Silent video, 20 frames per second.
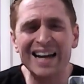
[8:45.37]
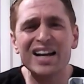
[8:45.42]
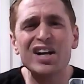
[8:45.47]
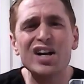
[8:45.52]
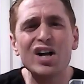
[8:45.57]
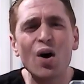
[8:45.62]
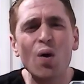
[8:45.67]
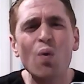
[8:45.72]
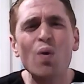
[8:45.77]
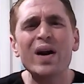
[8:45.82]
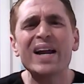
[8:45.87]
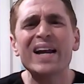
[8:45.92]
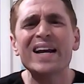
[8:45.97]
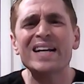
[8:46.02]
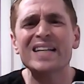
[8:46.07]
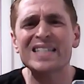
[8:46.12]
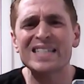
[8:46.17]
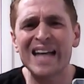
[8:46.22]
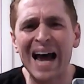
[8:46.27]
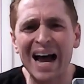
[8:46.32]
No one
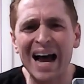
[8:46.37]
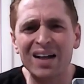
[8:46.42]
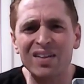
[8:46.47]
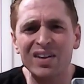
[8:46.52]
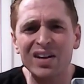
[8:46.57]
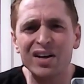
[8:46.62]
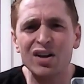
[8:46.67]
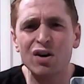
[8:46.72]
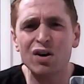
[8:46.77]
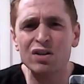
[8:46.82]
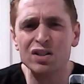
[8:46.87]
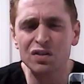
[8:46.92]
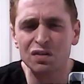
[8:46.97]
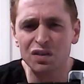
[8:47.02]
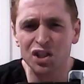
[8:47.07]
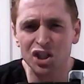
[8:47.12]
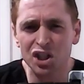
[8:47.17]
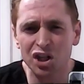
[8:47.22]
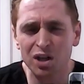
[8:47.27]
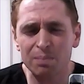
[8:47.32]
exactly knows
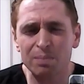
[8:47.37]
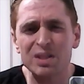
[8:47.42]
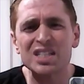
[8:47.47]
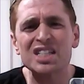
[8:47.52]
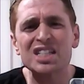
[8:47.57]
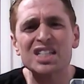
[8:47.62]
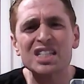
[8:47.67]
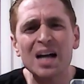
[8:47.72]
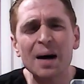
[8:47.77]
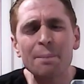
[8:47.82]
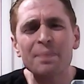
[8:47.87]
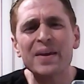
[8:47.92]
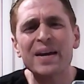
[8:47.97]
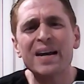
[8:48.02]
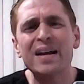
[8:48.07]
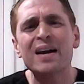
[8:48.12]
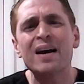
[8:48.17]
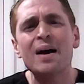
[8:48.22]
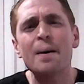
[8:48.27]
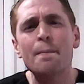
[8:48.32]
for sure, but
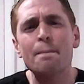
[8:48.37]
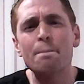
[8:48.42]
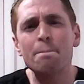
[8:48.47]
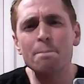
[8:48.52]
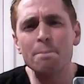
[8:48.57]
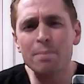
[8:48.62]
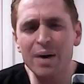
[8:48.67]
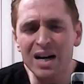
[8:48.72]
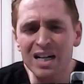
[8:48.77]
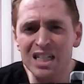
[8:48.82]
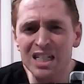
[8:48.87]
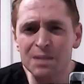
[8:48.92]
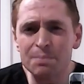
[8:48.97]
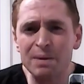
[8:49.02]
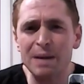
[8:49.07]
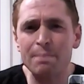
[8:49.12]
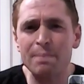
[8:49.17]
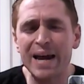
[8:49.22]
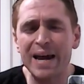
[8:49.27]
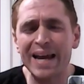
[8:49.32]
something must
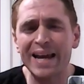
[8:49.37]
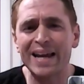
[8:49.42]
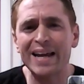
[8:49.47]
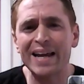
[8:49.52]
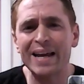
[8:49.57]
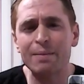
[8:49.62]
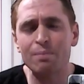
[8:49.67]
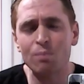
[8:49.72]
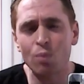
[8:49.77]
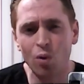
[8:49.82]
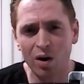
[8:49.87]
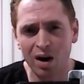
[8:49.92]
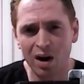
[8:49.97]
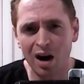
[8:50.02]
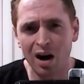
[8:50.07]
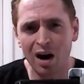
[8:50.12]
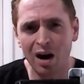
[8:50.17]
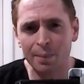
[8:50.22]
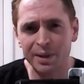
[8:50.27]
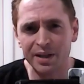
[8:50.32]
be making it more
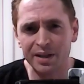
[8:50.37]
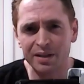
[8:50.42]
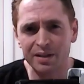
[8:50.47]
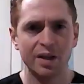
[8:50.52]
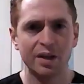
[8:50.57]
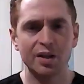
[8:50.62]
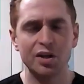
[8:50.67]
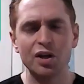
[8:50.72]
common.